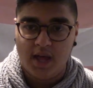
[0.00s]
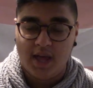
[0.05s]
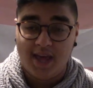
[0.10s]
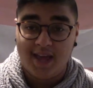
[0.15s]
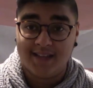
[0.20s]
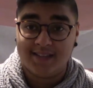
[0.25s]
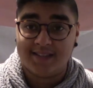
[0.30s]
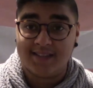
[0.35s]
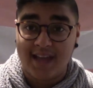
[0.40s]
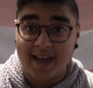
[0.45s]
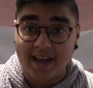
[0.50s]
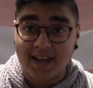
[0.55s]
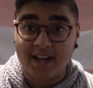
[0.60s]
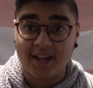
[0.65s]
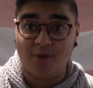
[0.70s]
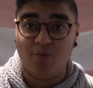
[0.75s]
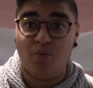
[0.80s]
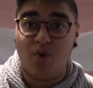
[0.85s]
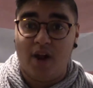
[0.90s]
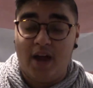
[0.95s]

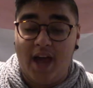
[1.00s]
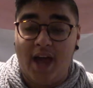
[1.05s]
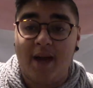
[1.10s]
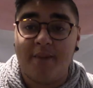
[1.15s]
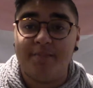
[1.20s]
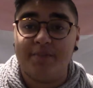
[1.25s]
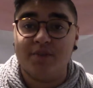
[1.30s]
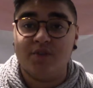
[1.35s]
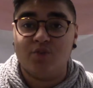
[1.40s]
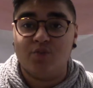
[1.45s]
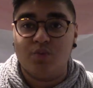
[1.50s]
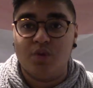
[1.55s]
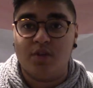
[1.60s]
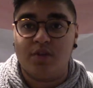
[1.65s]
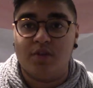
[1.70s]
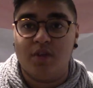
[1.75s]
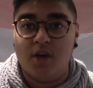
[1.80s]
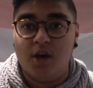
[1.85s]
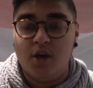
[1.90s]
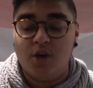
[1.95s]
exactly what happens
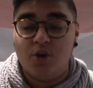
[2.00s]
with